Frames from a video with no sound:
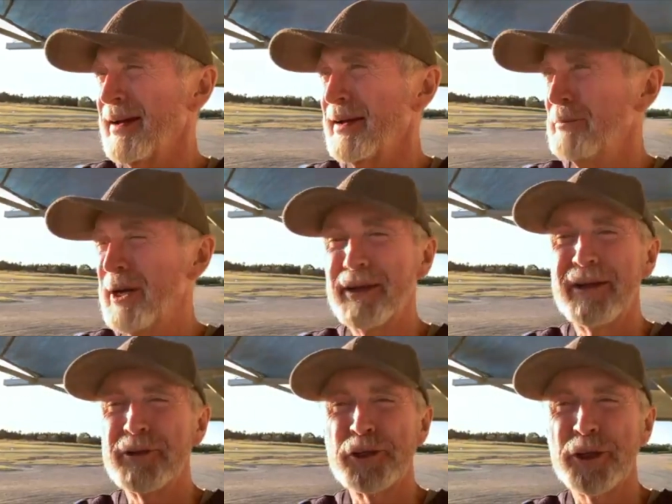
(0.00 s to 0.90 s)

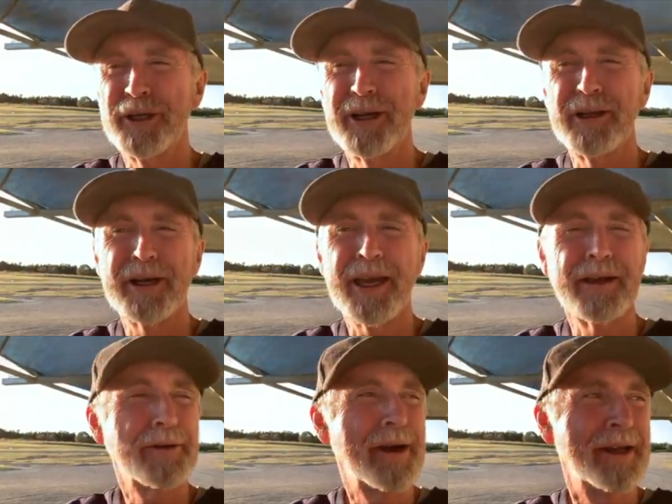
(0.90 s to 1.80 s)
But I've enjoyed it. I like
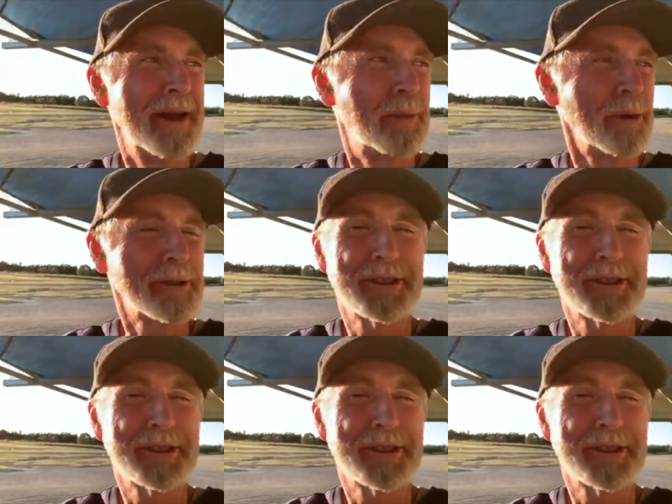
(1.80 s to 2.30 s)
hanging around airports.